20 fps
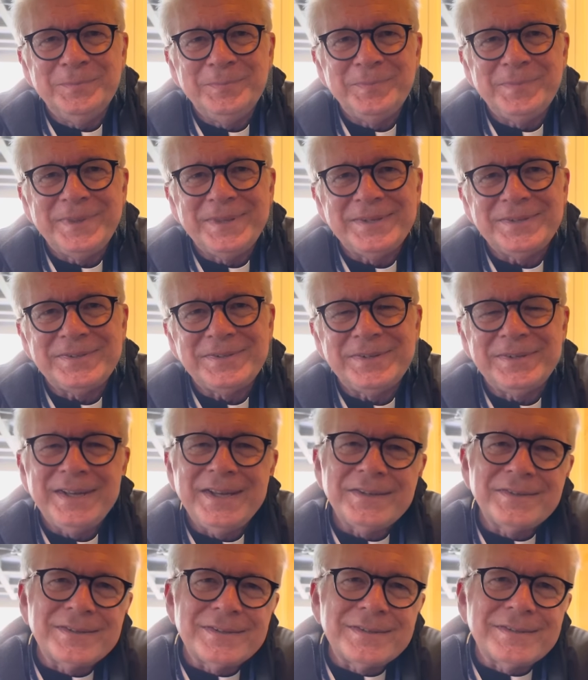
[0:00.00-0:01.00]
Mm-hmm. So
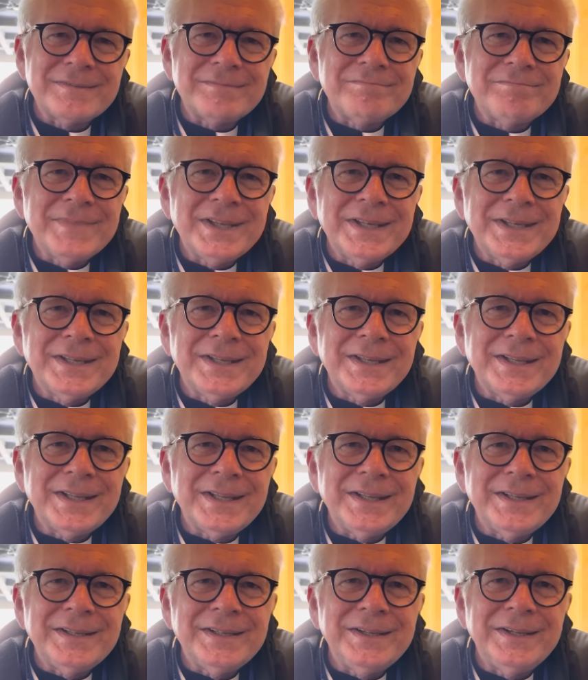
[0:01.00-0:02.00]
that's,
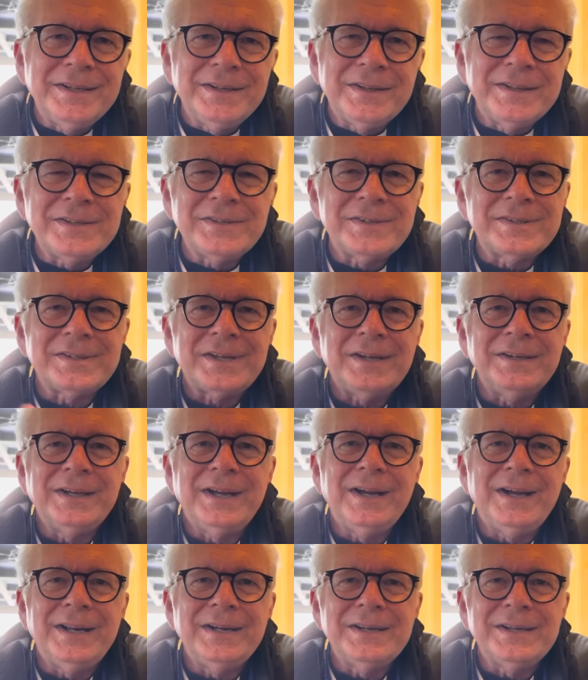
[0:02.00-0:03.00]
you know, this is how
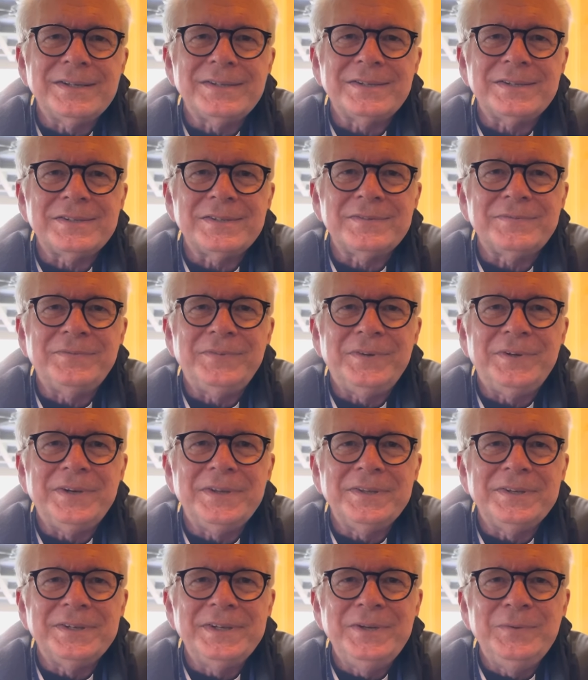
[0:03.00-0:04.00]
God is as a
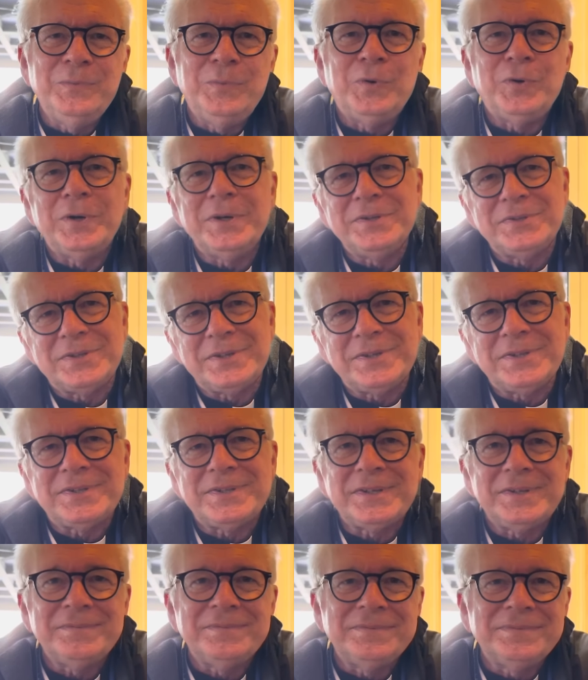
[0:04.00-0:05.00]
father. He warns
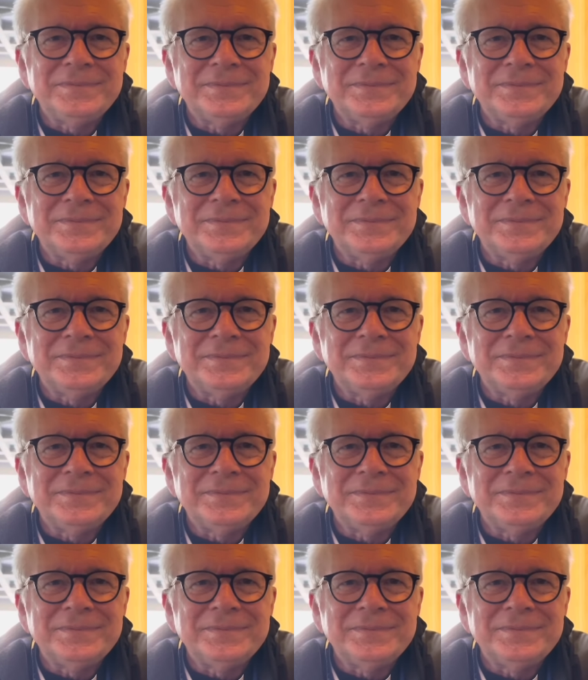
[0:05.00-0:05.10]
us of